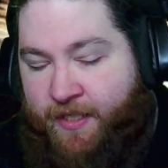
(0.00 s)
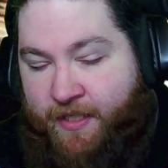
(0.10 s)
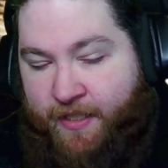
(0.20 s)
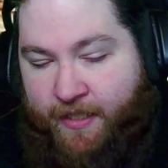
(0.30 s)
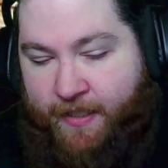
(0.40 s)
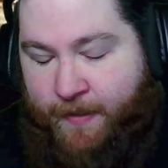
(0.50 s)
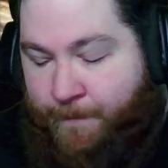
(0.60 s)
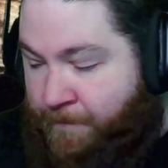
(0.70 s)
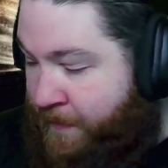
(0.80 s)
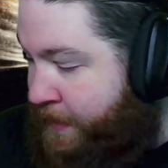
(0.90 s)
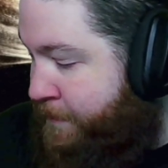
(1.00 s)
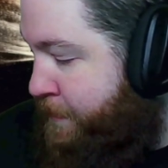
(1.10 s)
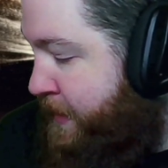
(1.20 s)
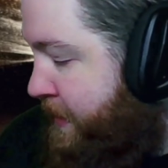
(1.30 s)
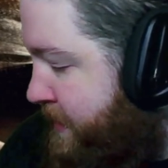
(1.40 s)

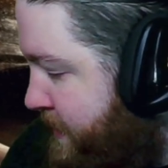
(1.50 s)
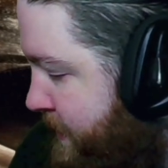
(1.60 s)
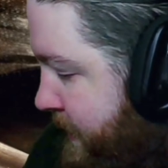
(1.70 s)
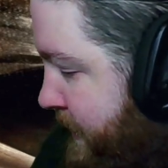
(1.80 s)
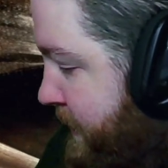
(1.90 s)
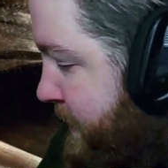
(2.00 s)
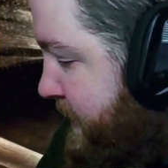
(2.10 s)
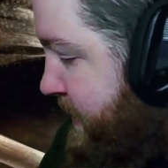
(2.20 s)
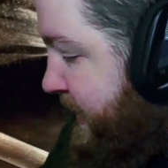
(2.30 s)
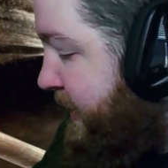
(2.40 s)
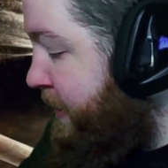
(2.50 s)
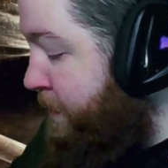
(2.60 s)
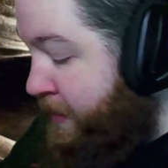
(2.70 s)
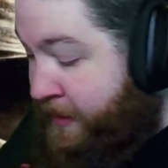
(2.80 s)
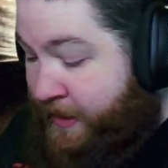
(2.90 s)
But this
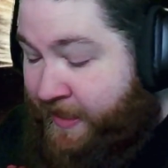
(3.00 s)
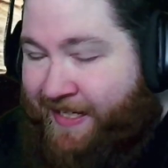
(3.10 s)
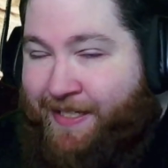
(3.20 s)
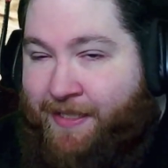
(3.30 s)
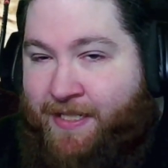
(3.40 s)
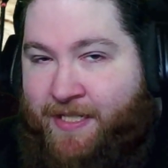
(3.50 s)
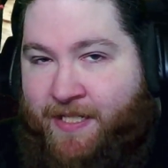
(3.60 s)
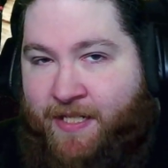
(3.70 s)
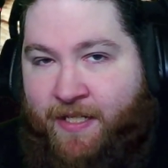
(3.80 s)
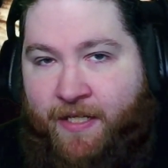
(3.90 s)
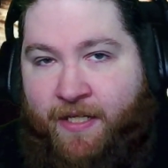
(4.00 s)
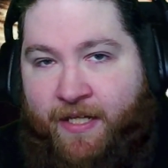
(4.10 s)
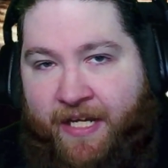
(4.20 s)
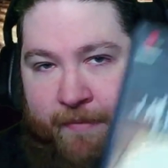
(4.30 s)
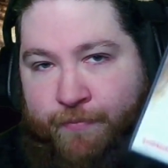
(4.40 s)
game is
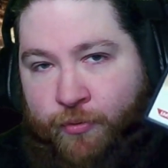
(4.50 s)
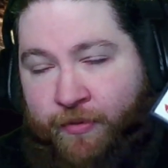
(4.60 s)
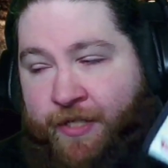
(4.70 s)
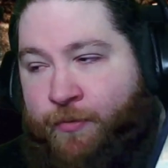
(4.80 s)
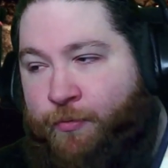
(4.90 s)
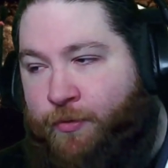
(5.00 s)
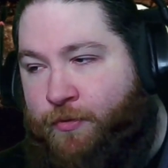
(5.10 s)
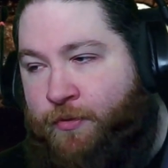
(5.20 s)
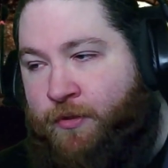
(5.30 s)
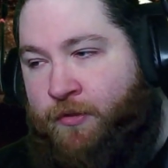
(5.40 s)
a prequel